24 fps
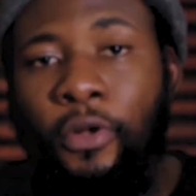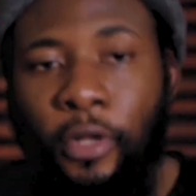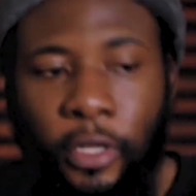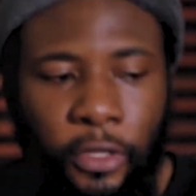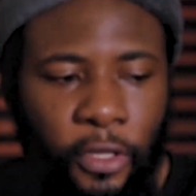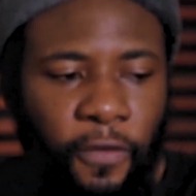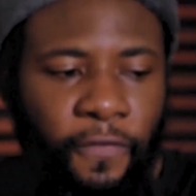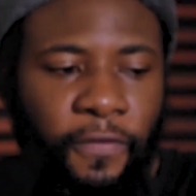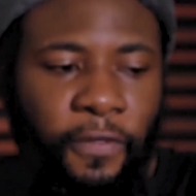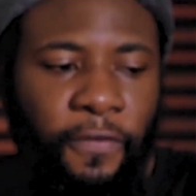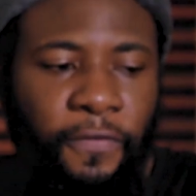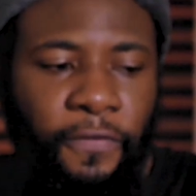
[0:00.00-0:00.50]
lot
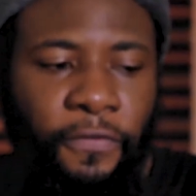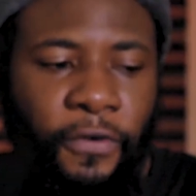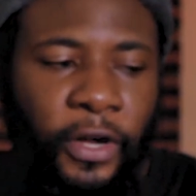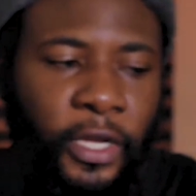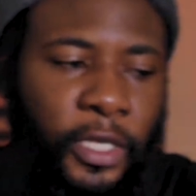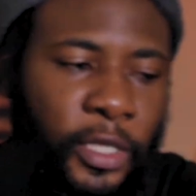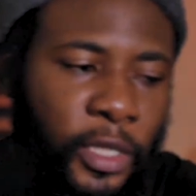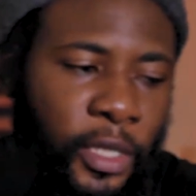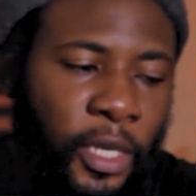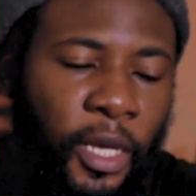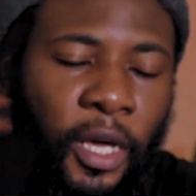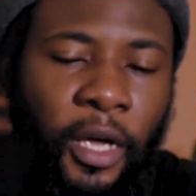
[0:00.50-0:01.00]
of
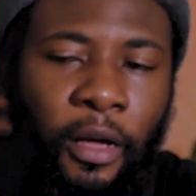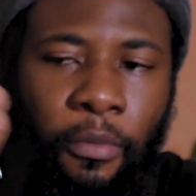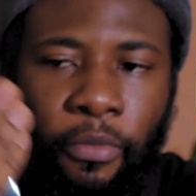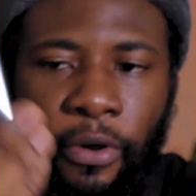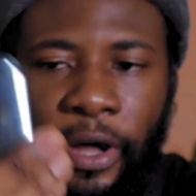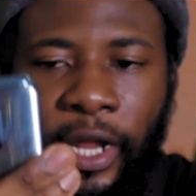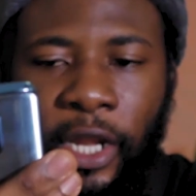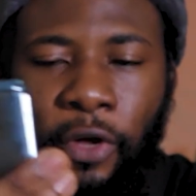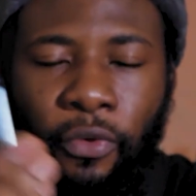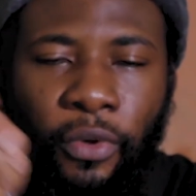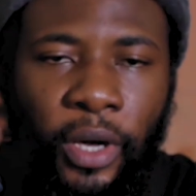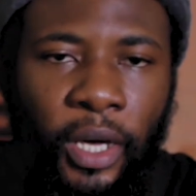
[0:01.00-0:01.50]
difference. But
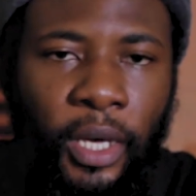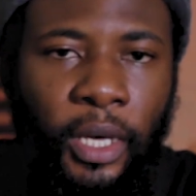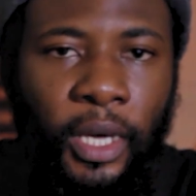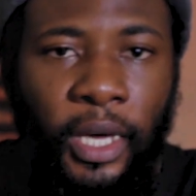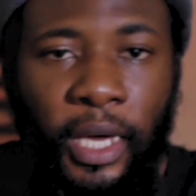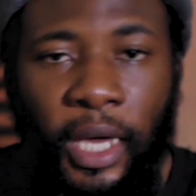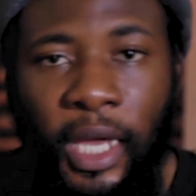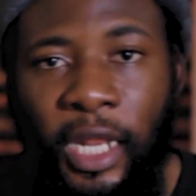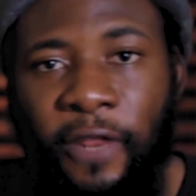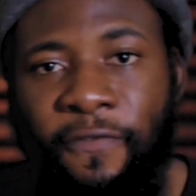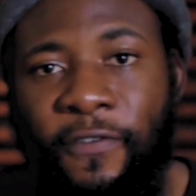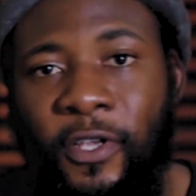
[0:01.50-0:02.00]
anyway,
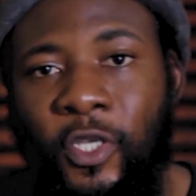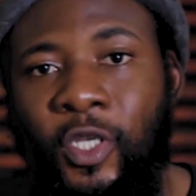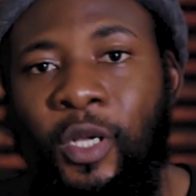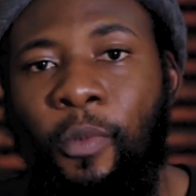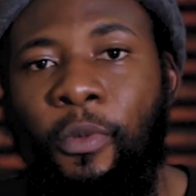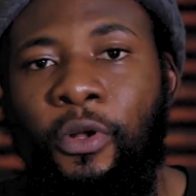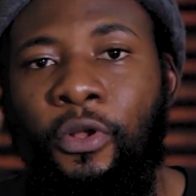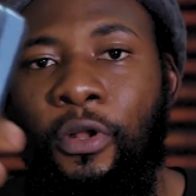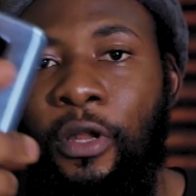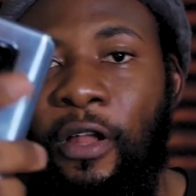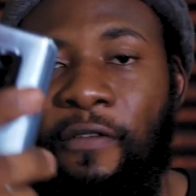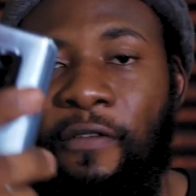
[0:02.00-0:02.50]
again, if you're
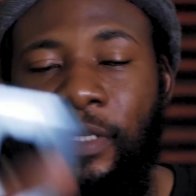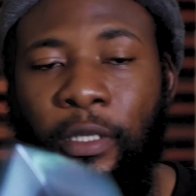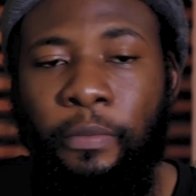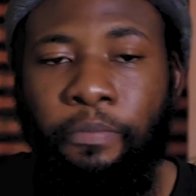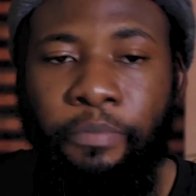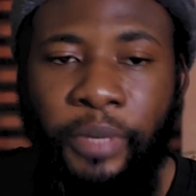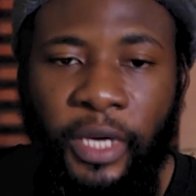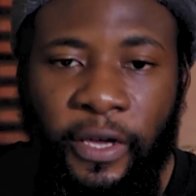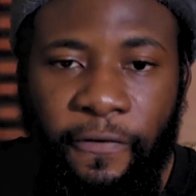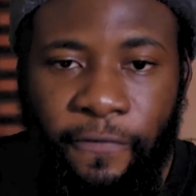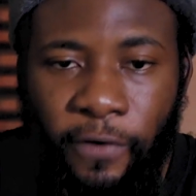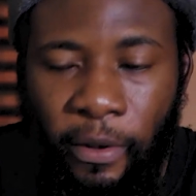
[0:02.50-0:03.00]
someone who the
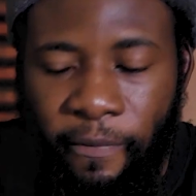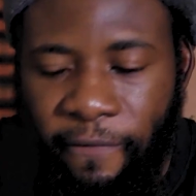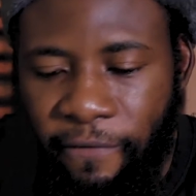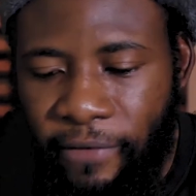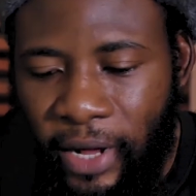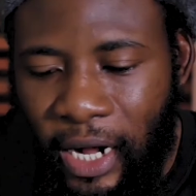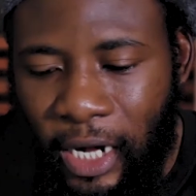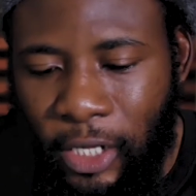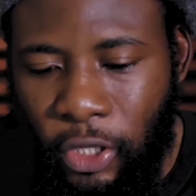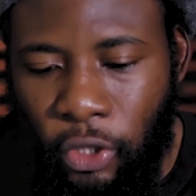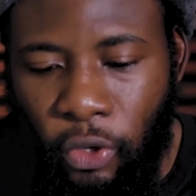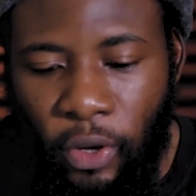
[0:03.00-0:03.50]
big form
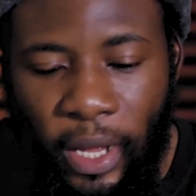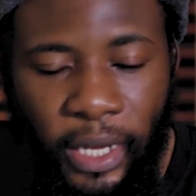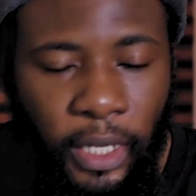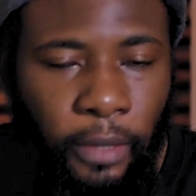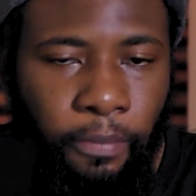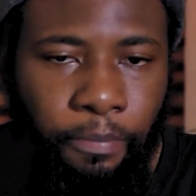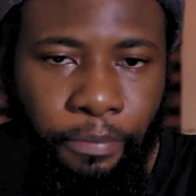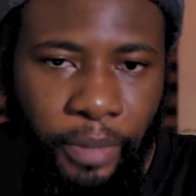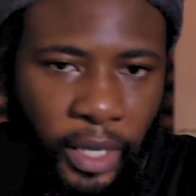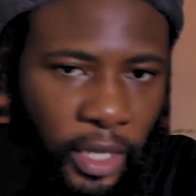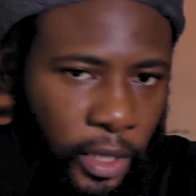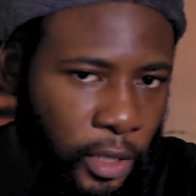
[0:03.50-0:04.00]
factor and the
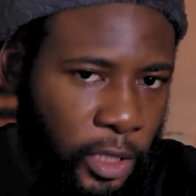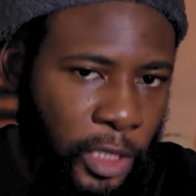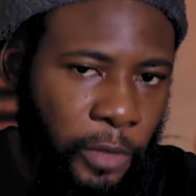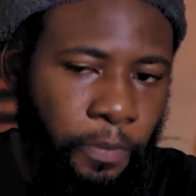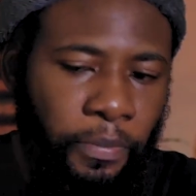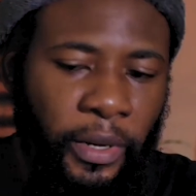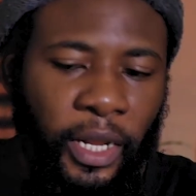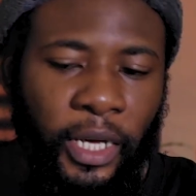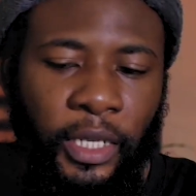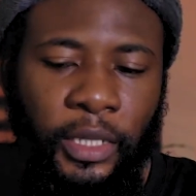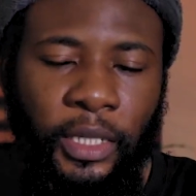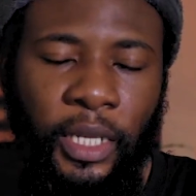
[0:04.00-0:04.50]
big
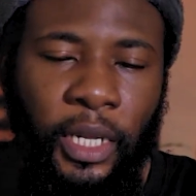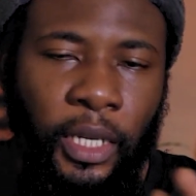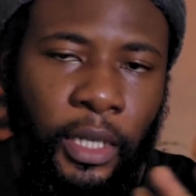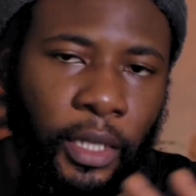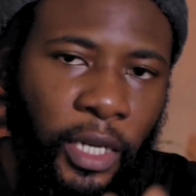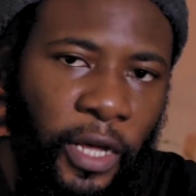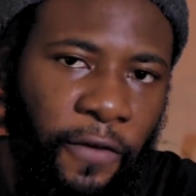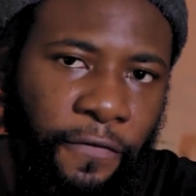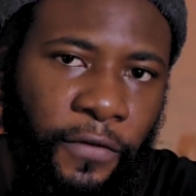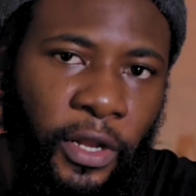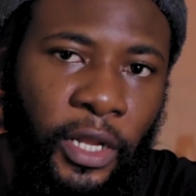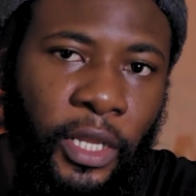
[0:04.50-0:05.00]
displays, then
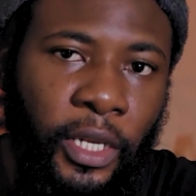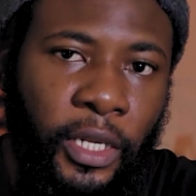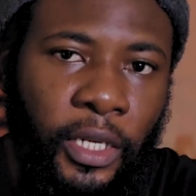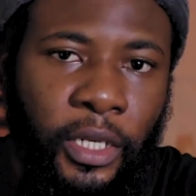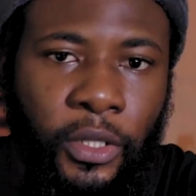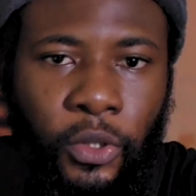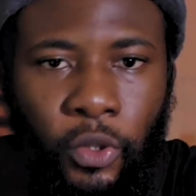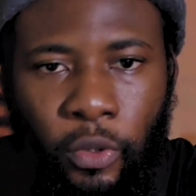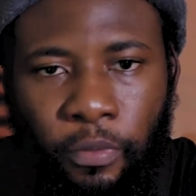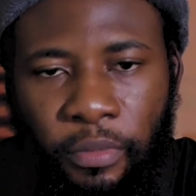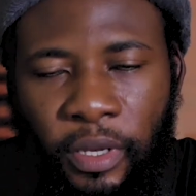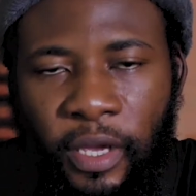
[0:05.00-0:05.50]
definitely
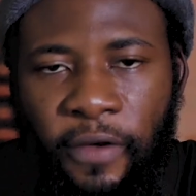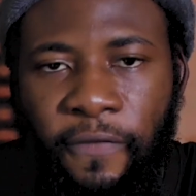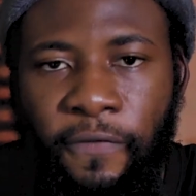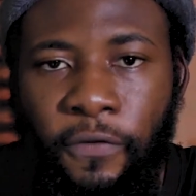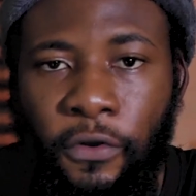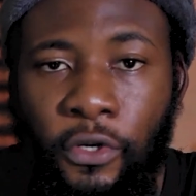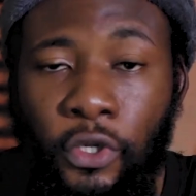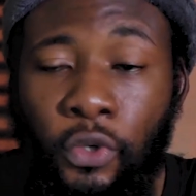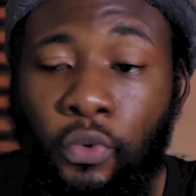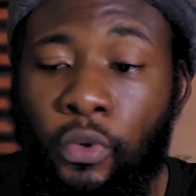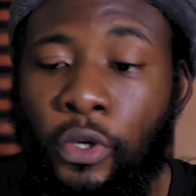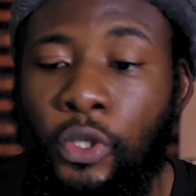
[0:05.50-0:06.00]
this would be a
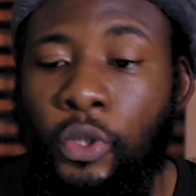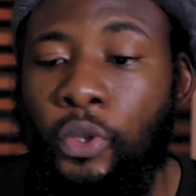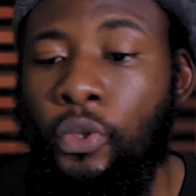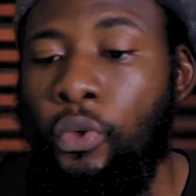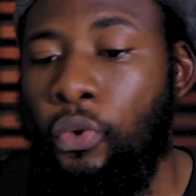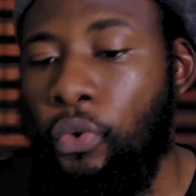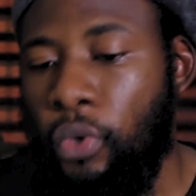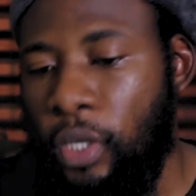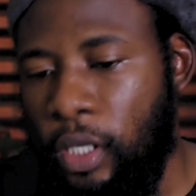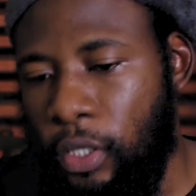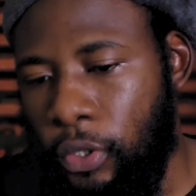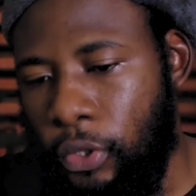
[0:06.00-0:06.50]
phone you want to
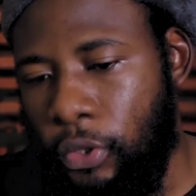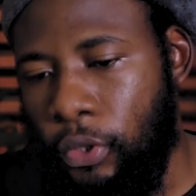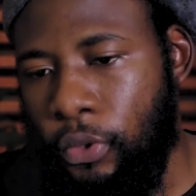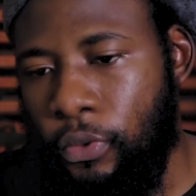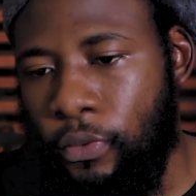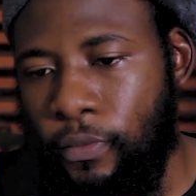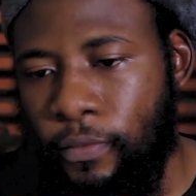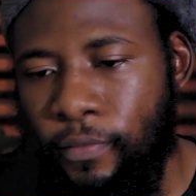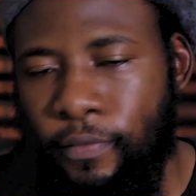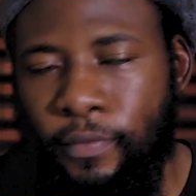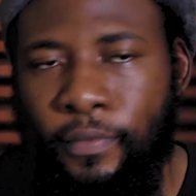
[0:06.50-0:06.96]
look into.